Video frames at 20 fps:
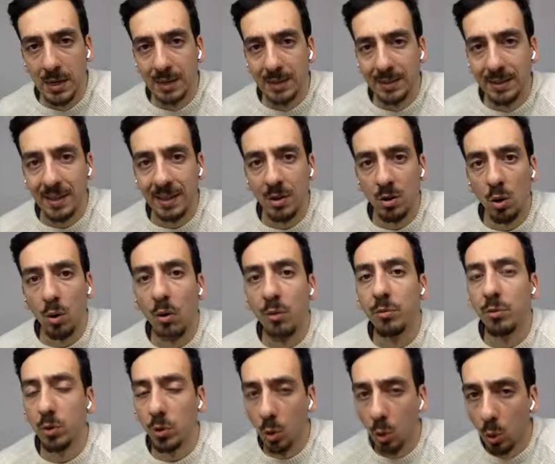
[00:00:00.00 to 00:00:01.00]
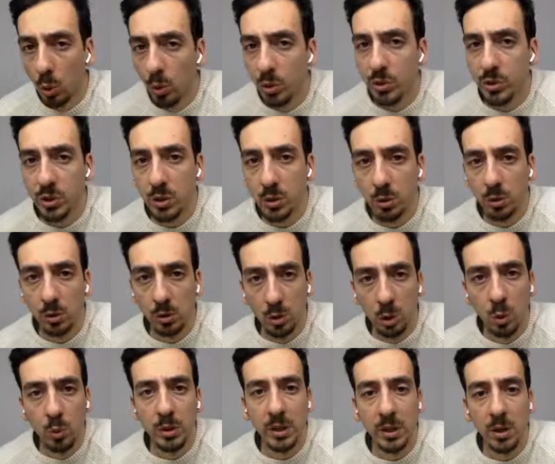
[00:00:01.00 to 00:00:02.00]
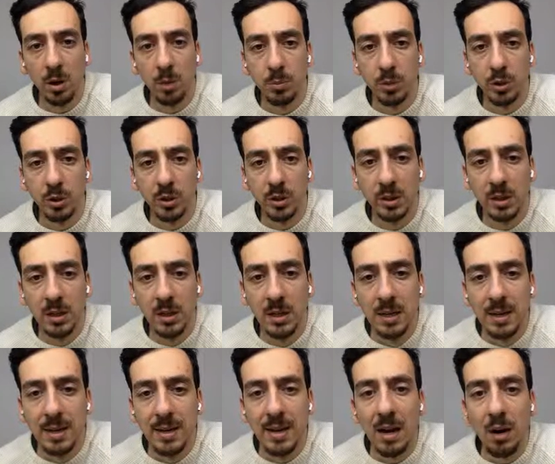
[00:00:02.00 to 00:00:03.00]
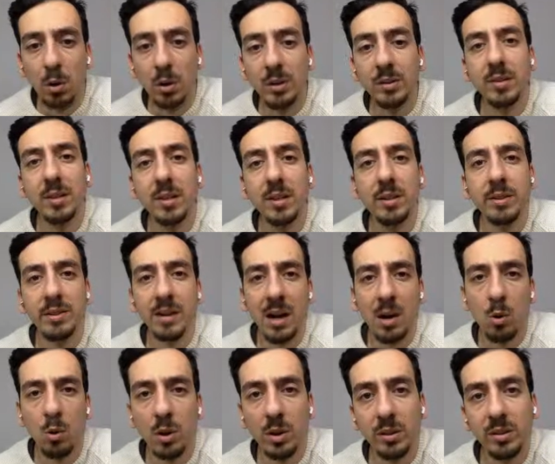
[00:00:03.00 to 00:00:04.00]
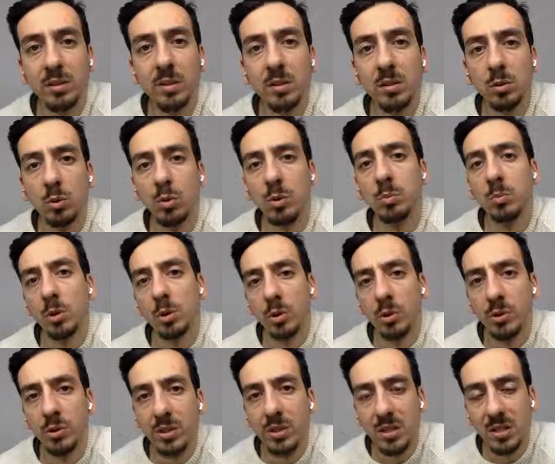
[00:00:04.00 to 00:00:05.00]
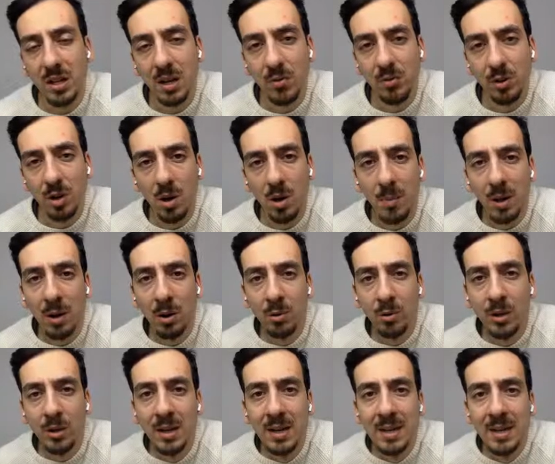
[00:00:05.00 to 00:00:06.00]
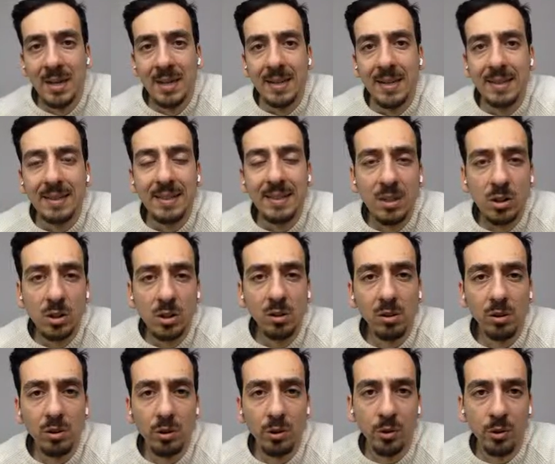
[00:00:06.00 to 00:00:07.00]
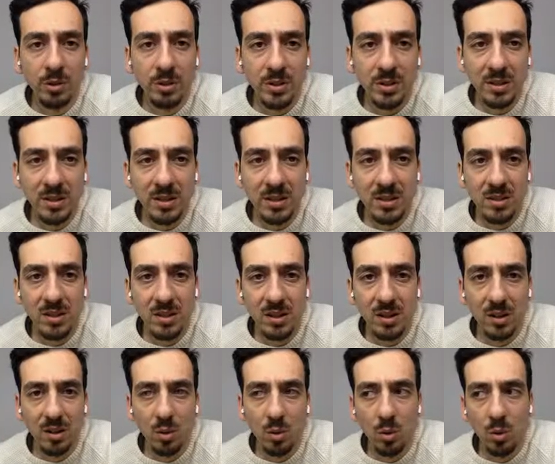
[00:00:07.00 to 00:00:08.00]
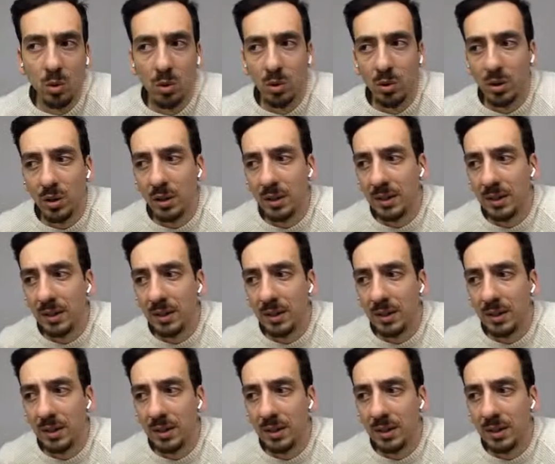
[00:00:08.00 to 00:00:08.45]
then of course you will go that option. Now, until cryptocurrencies have come out, digital currencies or